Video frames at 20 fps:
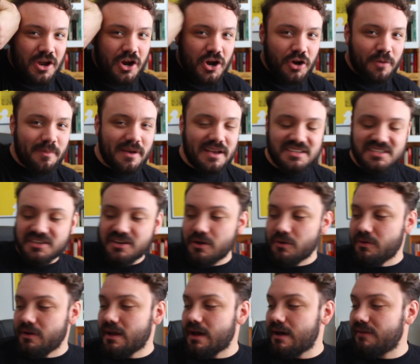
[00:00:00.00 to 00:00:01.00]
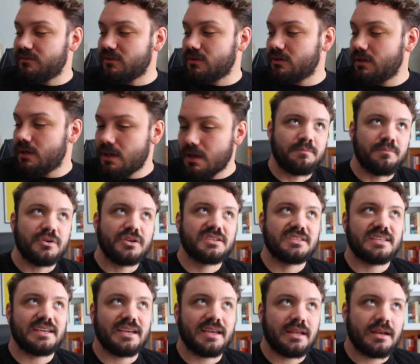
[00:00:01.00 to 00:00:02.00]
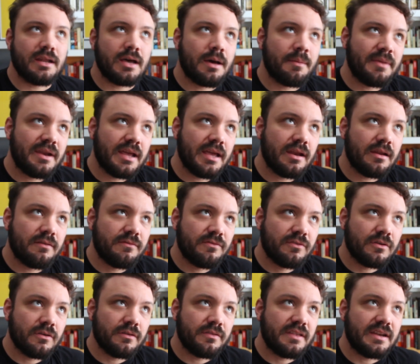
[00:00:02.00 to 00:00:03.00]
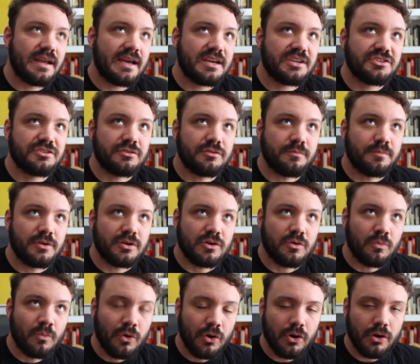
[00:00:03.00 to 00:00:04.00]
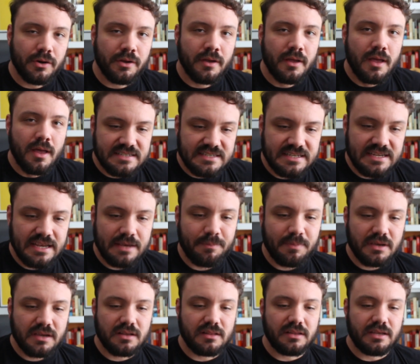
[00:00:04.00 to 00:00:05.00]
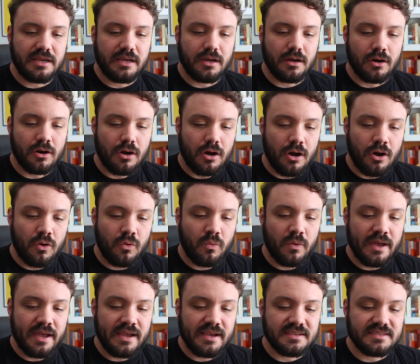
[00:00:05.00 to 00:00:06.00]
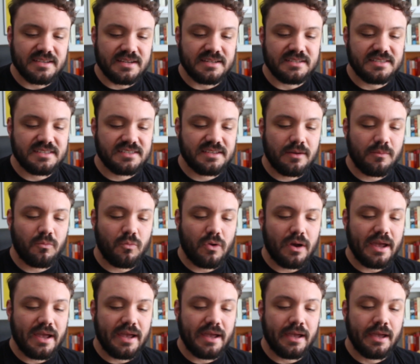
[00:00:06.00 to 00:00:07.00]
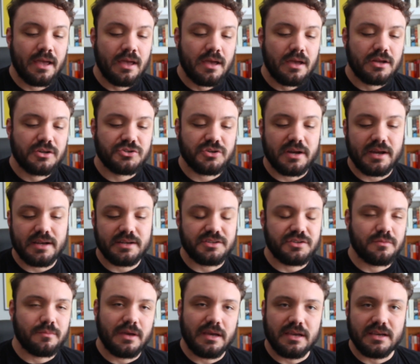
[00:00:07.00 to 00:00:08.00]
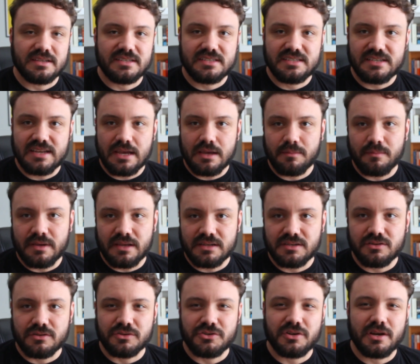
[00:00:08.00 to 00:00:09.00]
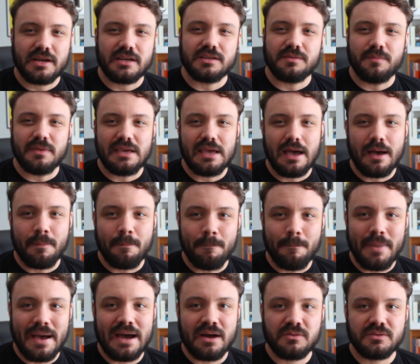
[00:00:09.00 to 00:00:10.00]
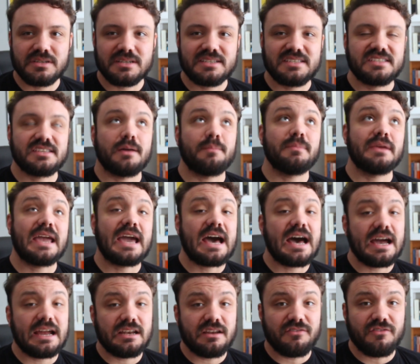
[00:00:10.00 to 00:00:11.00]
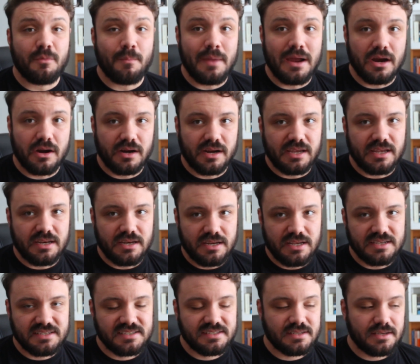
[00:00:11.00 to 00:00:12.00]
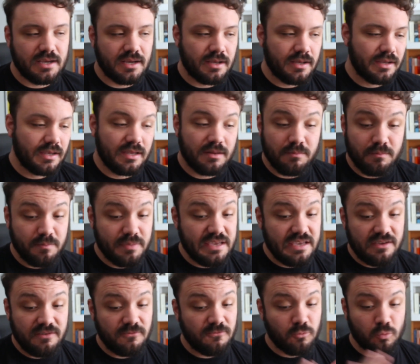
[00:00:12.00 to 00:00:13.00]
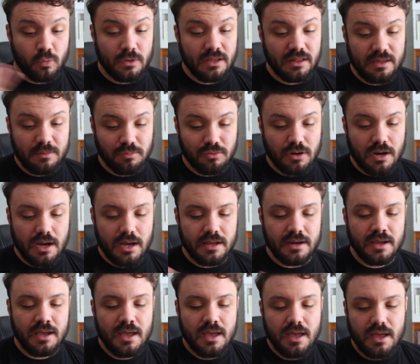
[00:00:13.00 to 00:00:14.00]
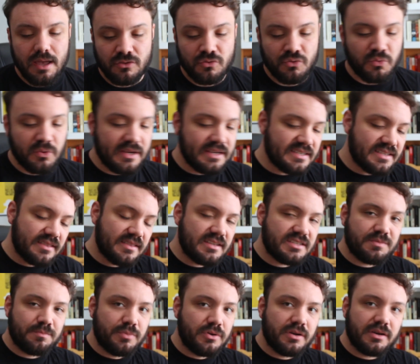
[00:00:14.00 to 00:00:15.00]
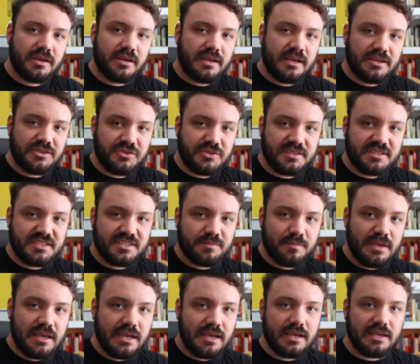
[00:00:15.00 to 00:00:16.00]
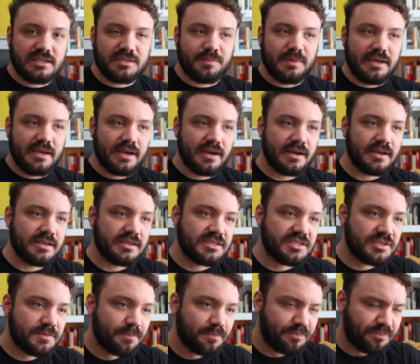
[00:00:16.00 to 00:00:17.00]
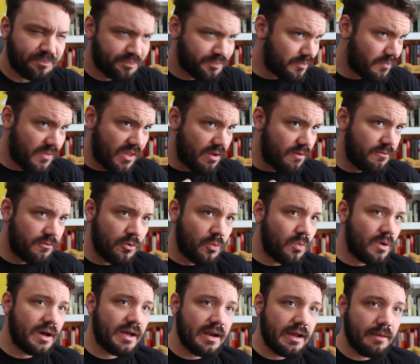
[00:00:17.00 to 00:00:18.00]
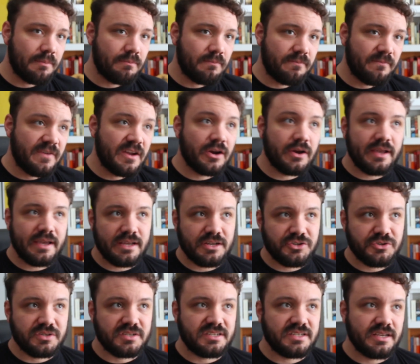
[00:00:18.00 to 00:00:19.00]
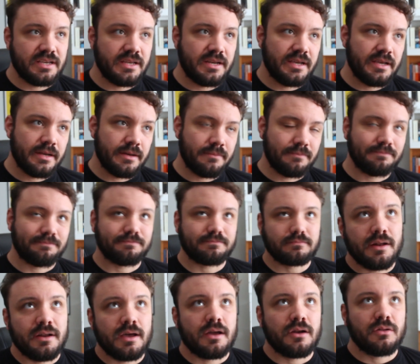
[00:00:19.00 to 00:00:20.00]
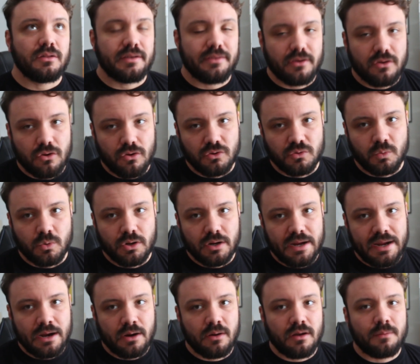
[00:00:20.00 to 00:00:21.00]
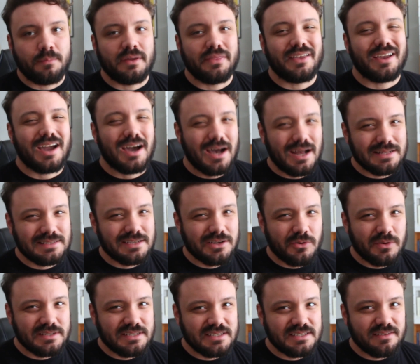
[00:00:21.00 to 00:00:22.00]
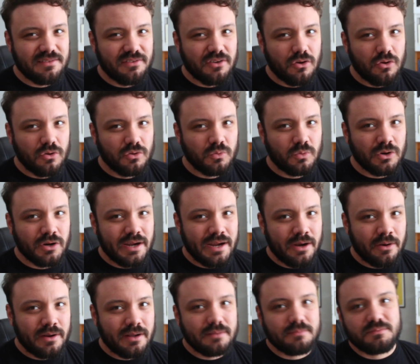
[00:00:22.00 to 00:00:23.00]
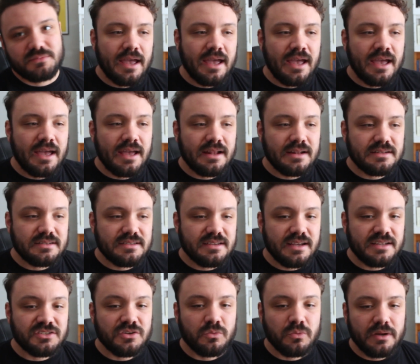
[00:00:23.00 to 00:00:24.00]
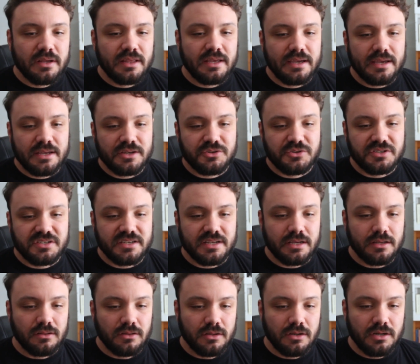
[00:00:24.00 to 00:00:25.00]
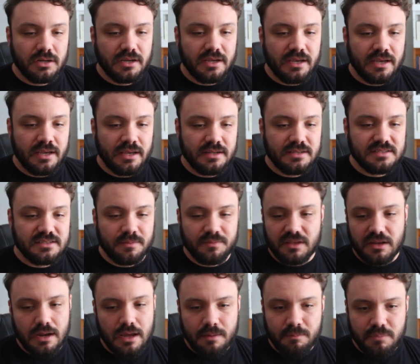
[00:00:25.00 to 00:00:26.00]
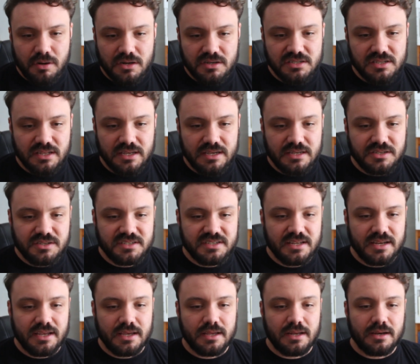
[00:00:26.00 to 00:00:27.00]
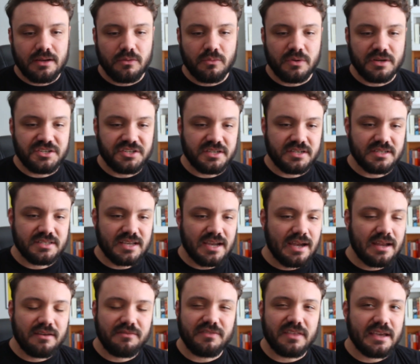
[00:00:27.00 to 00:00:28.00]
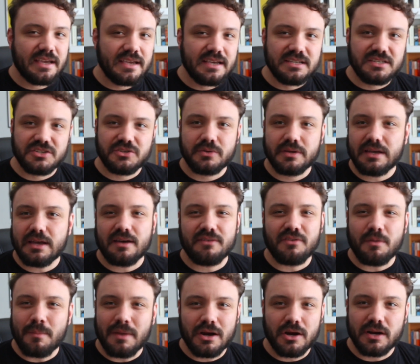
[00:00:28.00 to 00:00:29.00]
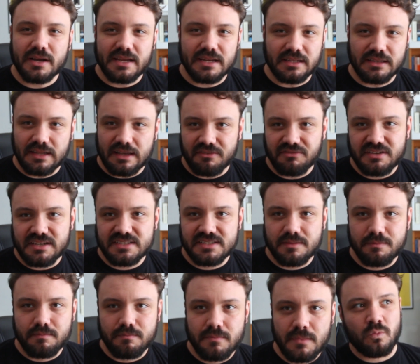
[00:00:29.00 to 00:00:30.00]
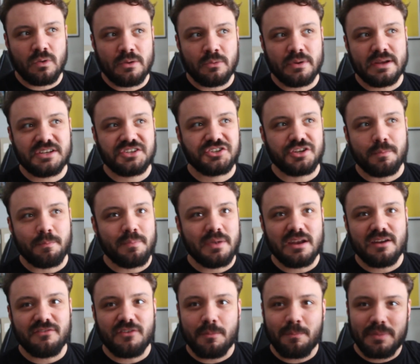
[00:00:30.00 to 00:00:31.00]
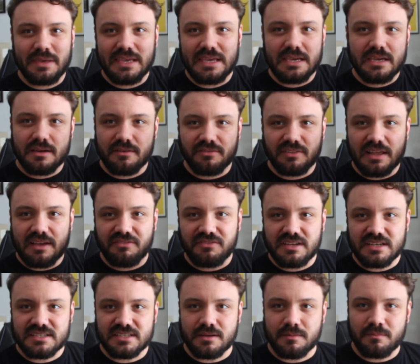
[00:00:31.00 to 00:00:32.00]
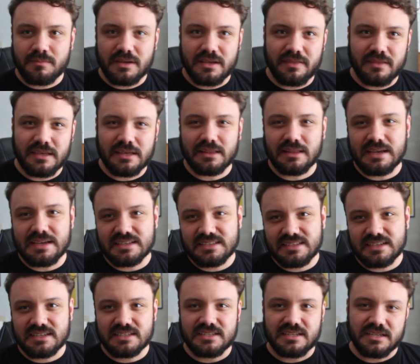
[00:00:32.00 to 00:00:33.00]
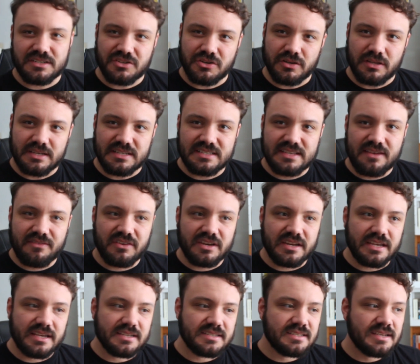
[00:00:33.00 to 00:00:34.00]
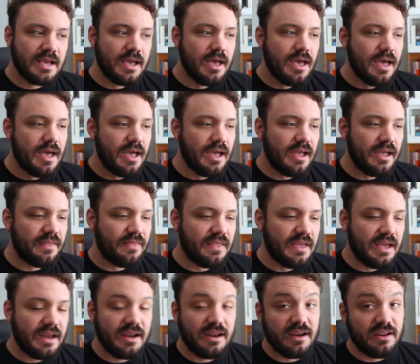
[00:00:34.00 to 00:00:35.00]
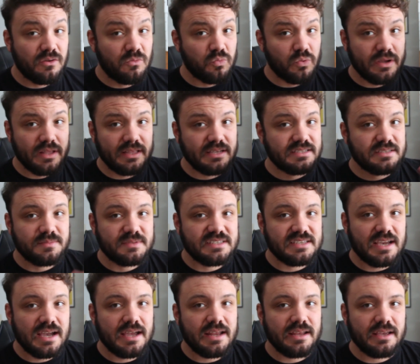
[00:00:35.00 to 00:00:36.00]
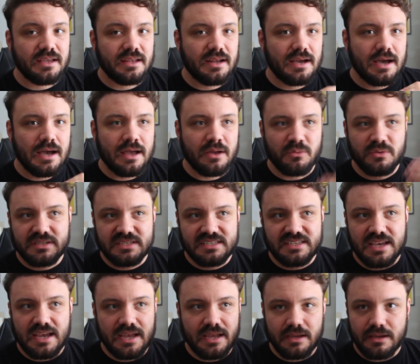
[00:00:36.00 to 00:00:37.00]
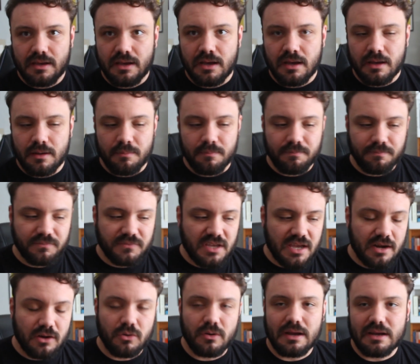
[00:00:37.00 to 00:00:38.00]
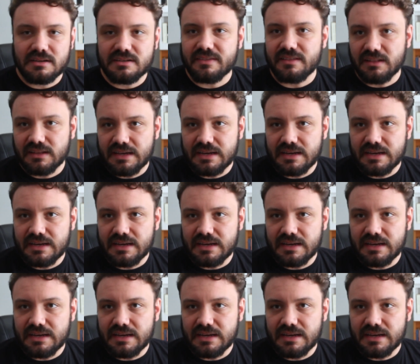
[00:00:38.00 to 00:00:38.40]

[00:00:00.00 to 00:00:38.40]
her best known novel. Books that get nominated for the National Book Award typically are always in some way trying to make a statement or trying to be about some kind of Americanness. Uh, it can be really broad. The reason this book interests me is because, for one, I'm very interested in not only the Cold War era, but the consequences of the Cold War era. And it's a really interesting look at something I'm personally interested in, which is kind of the history of American leftism. We reached a bit of a peak of leftism in the late 60s, early 70s and then it had really subsided, I would say, um, kind of around in the